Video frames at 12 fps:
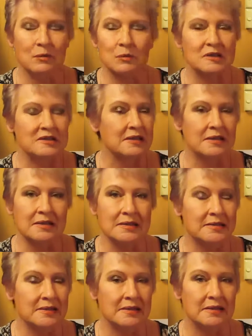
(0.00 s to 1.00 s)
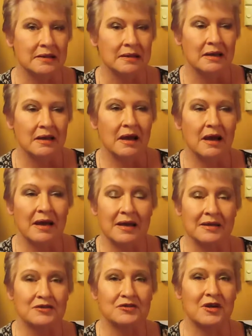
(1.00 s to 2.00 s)
It was easy. I
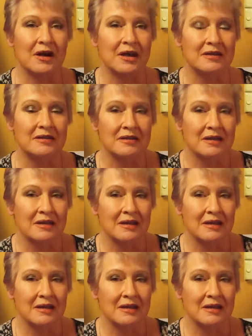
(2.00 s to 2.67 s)
had tried